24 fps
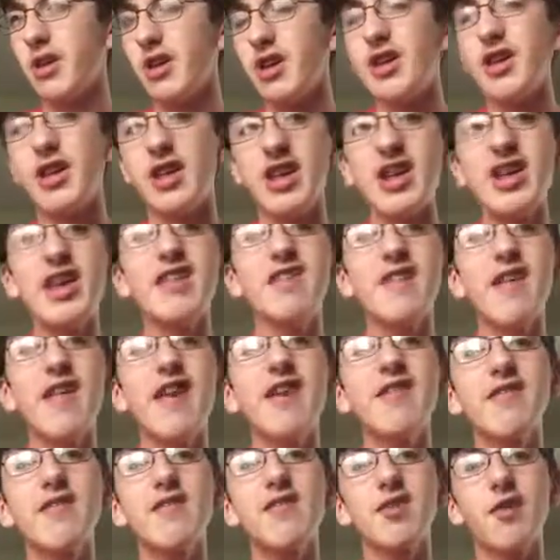he, he said
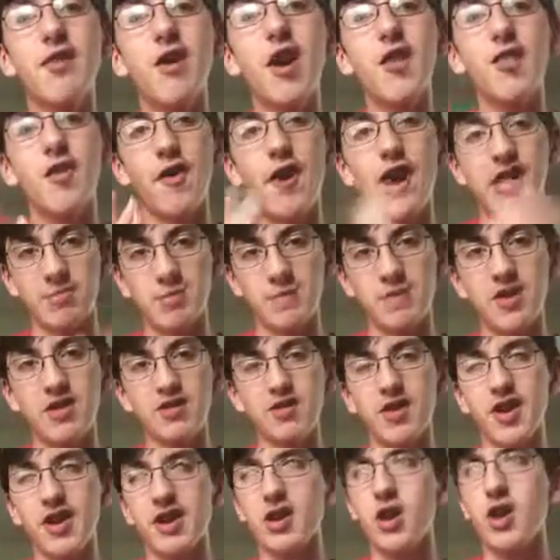he said this a lot in the last movie.
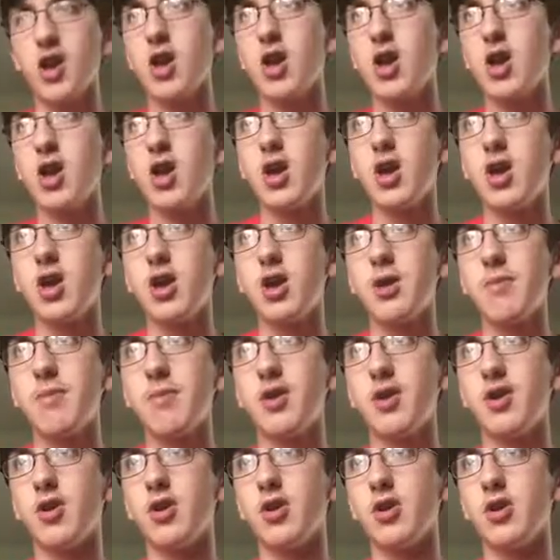He's like,
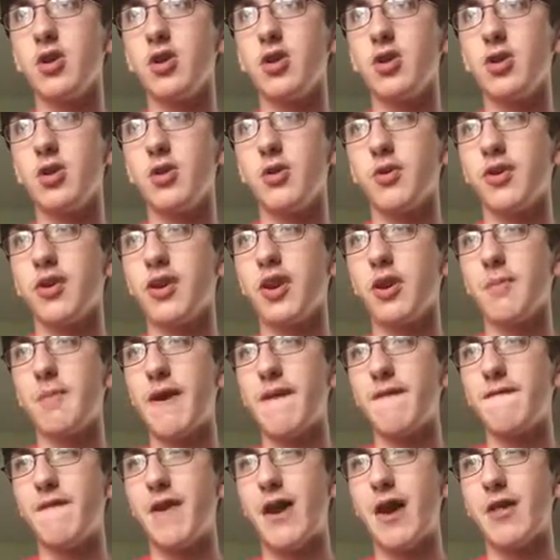"Peter, you killed
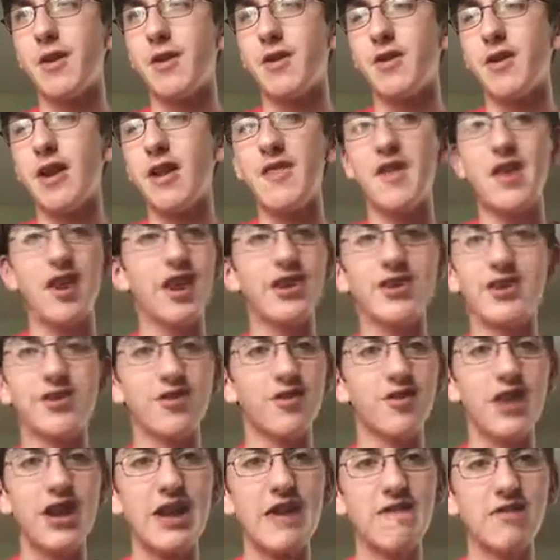my father. And then he
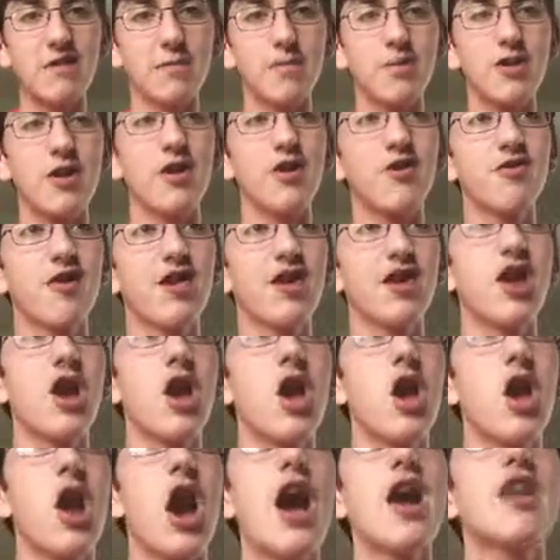just leaves. And Peter's like,
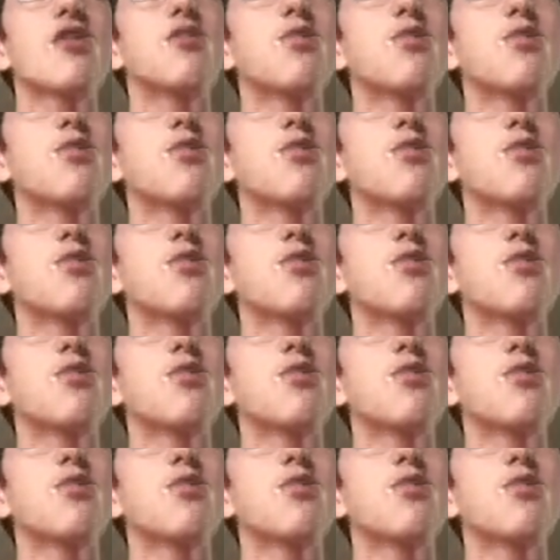I